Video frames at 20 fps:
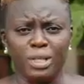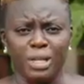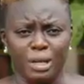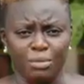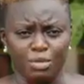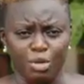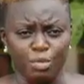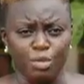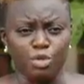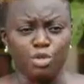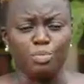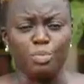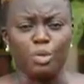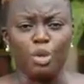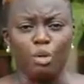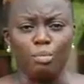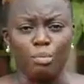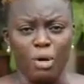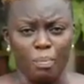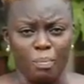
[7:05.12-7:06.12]
that I'm supposed to pick
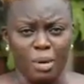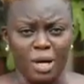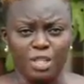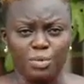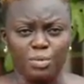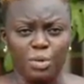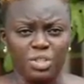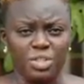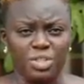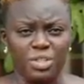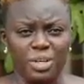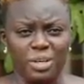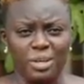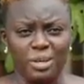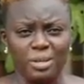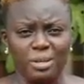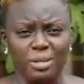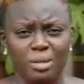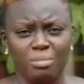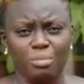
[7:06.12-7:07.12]
up my passport
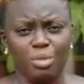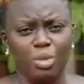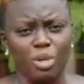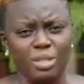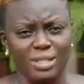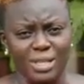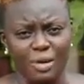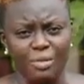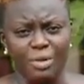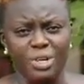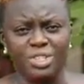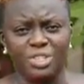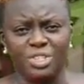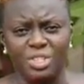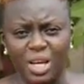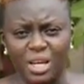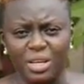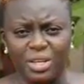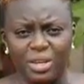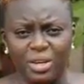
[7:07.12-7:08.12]
here because I
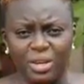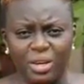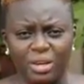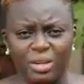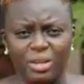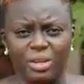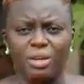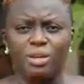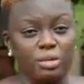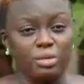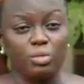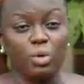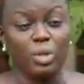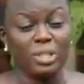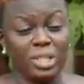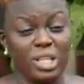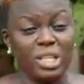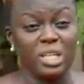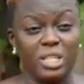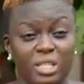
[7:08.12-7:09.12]
registered here.
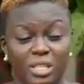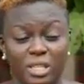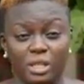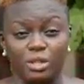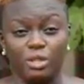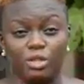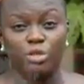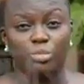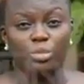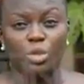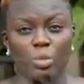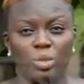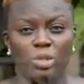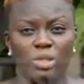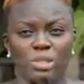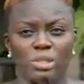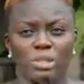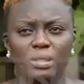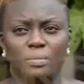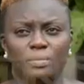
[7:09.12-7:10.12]
One thing he said to me
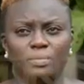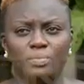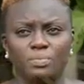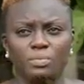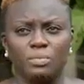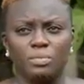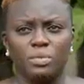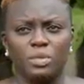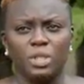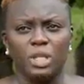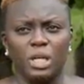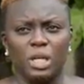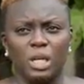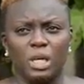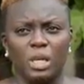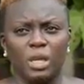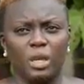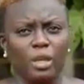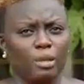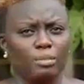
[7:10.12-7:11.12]
was,
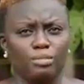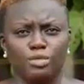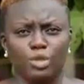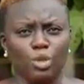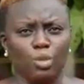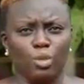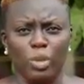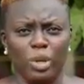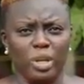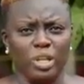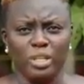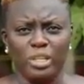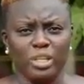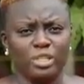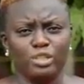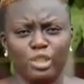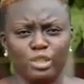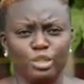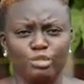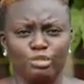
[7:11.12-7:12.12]
don't worry, there's
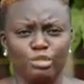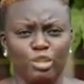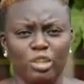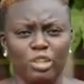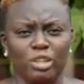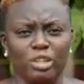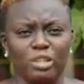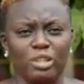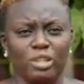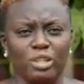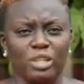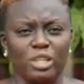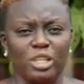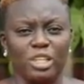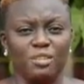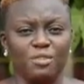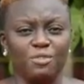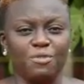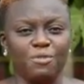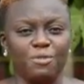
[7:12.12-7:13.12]
nothing wrong.
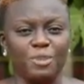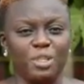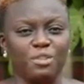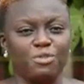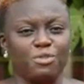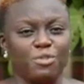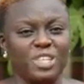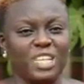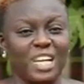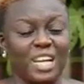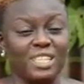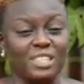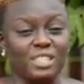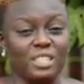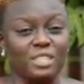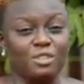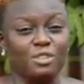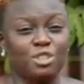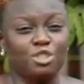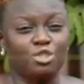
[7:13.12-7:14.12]
If they had
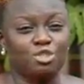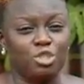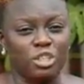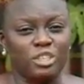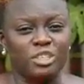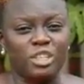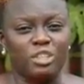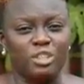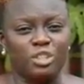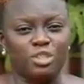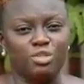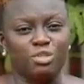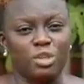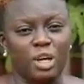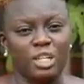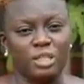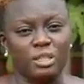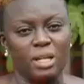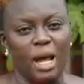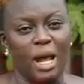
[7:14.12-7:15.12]
instructed us
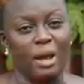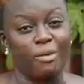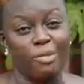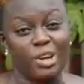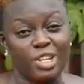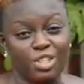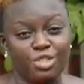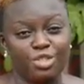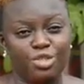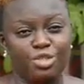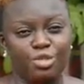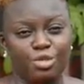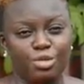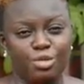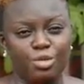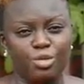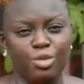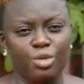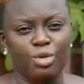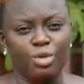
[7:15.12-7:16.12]
to arrest you